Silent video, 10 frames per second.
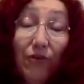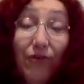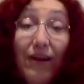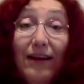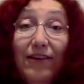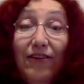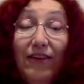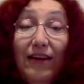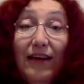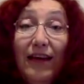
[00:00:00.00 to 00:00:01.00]
trying to just
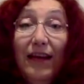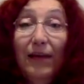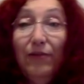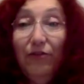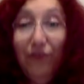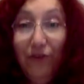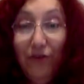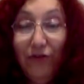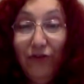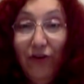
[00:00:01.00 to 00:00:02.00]
uh, get him just to do
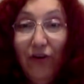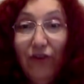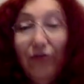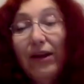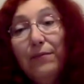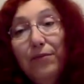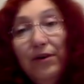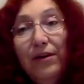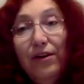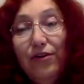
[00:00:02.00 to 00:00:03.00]
the song so I can put
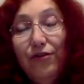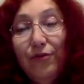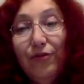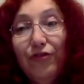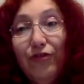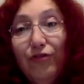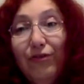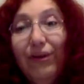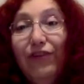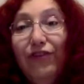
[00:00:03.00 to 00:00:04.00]
it in the original
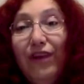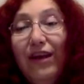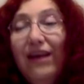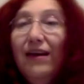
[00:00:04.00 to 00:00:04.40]
trilogy.